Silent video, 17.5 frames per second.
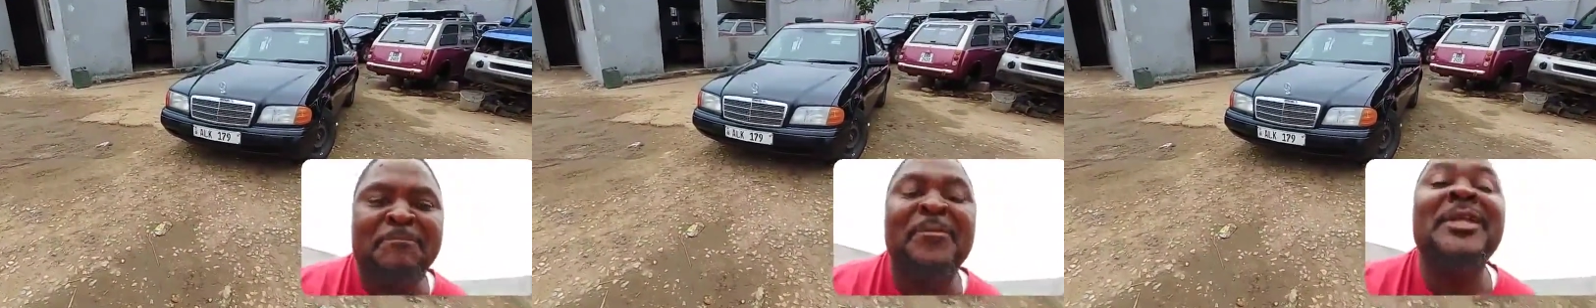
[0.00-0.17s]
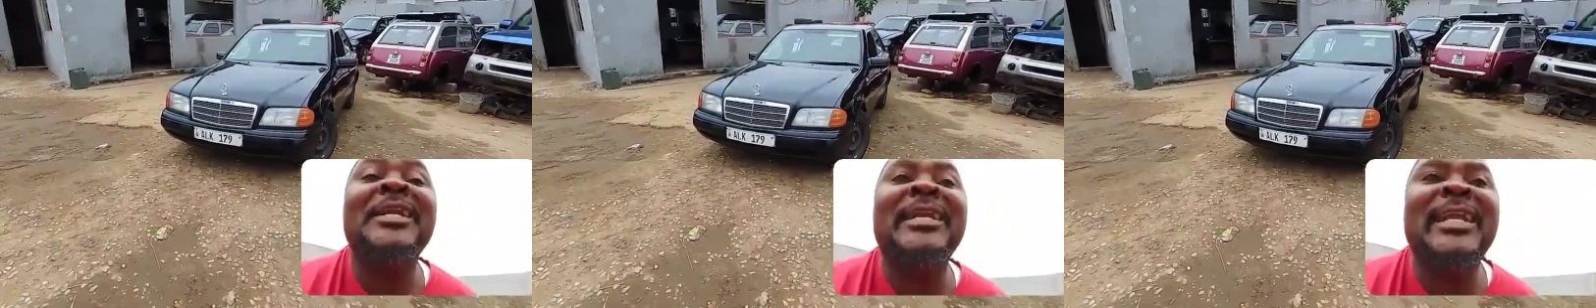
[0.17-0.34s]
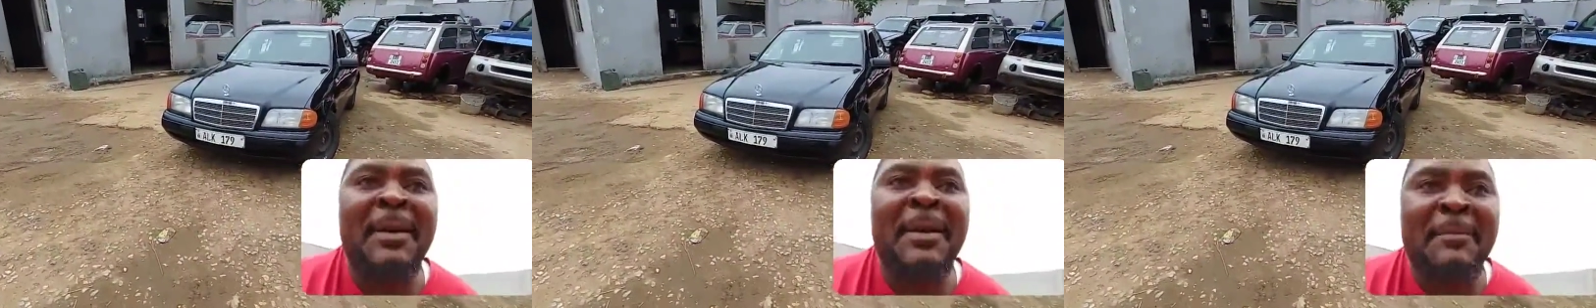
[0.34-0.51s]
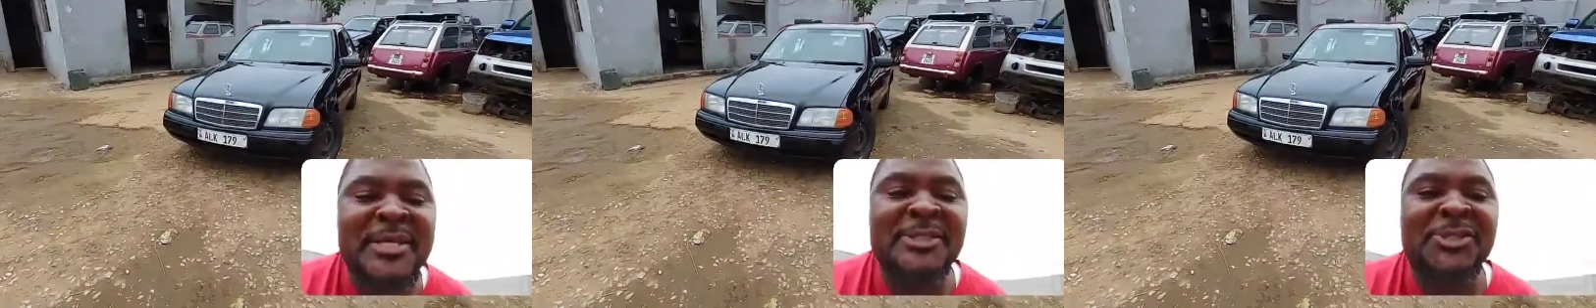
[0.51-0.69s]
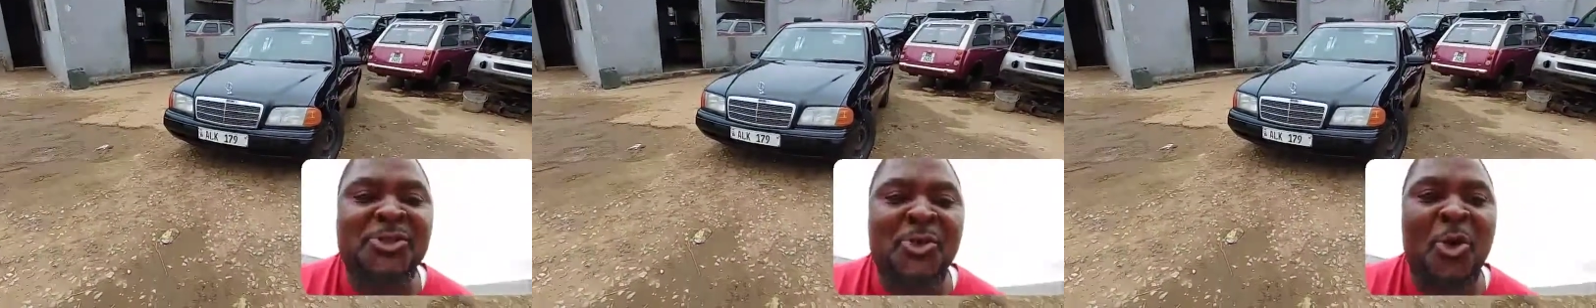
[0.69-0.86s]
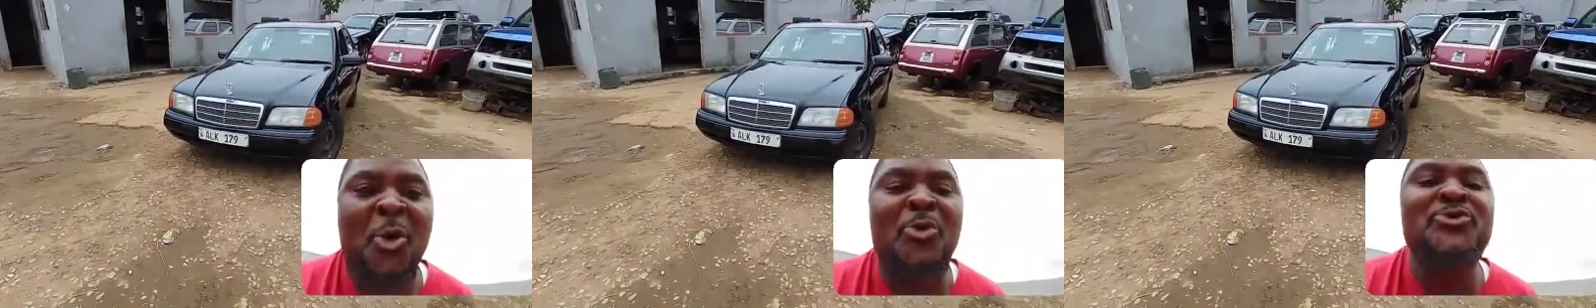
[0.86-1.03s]
Let me
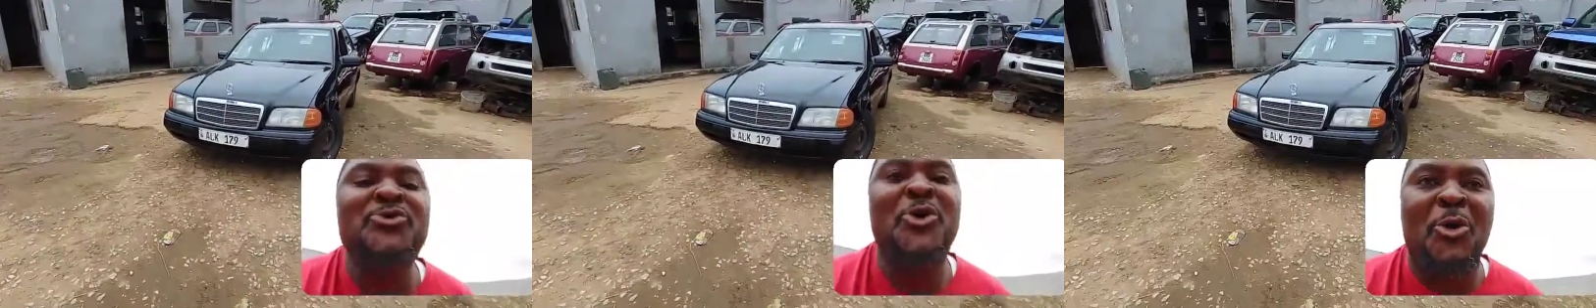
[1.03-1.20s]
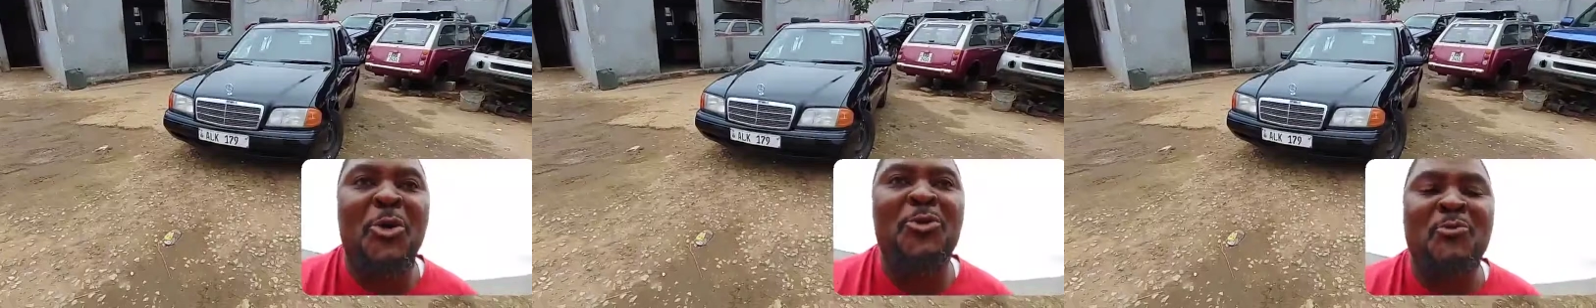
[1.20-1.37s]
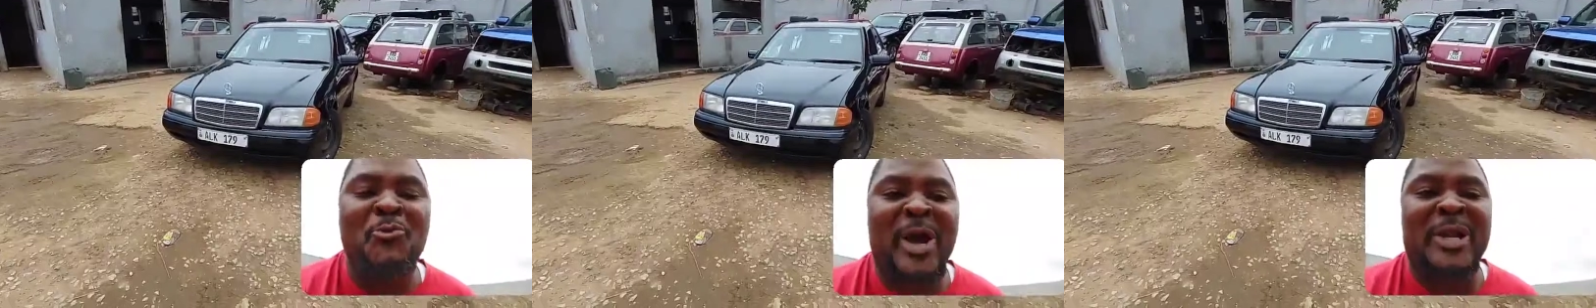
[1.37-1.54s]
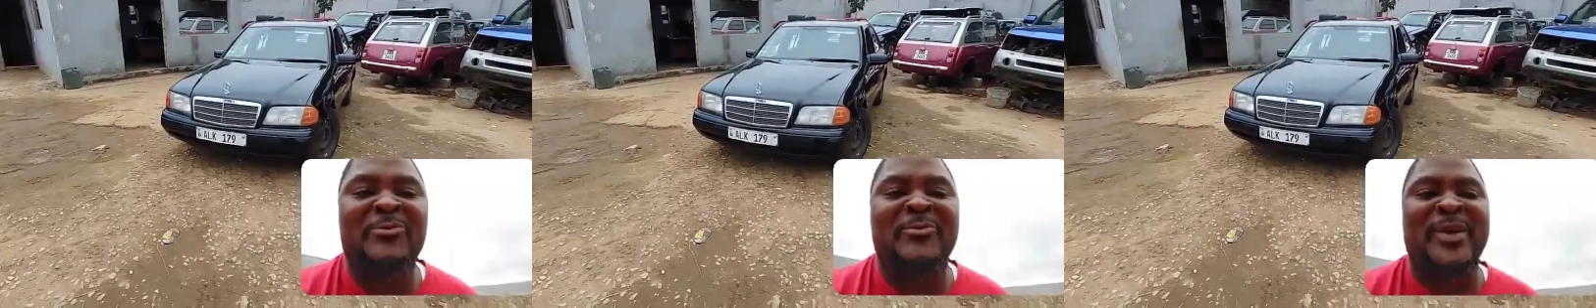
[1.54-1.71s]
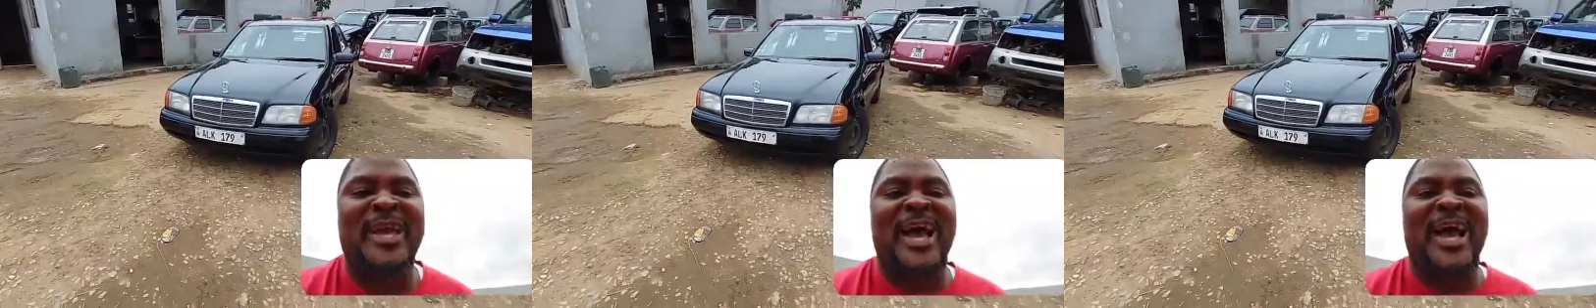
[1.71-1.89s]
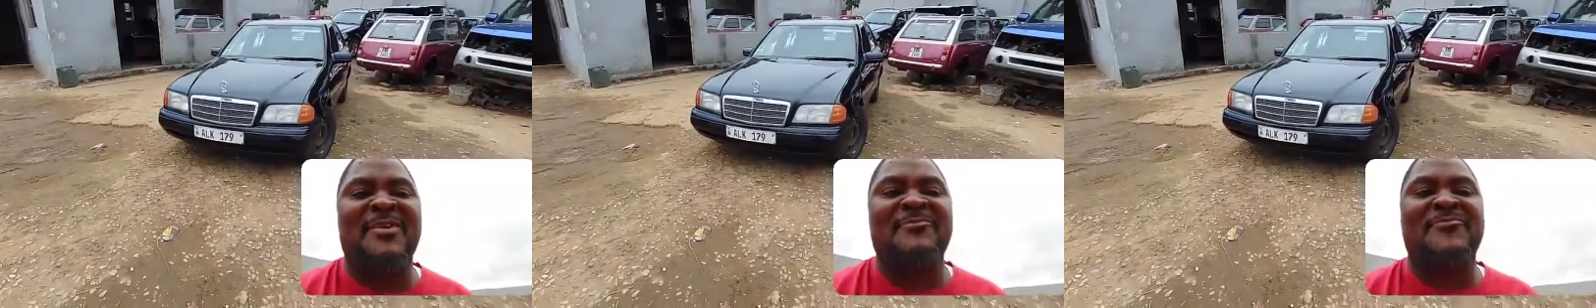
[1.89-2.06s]
show you what we
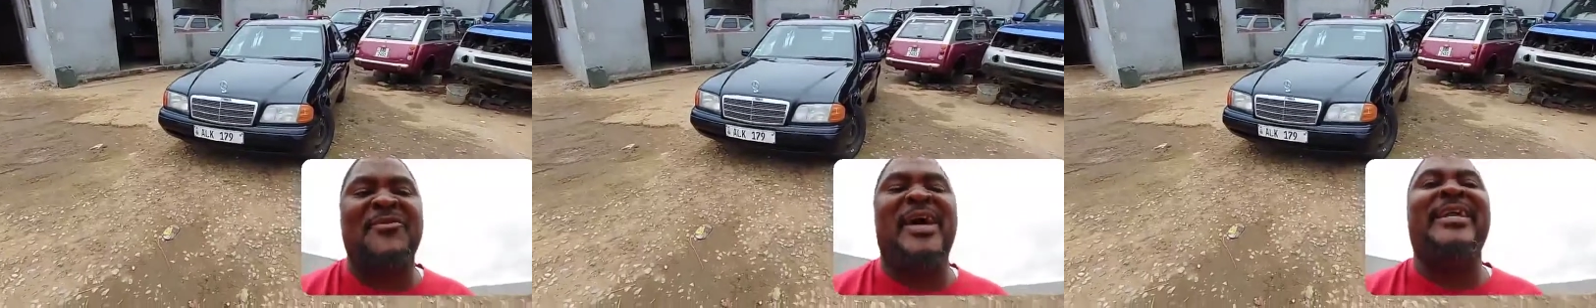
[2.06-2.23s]
have right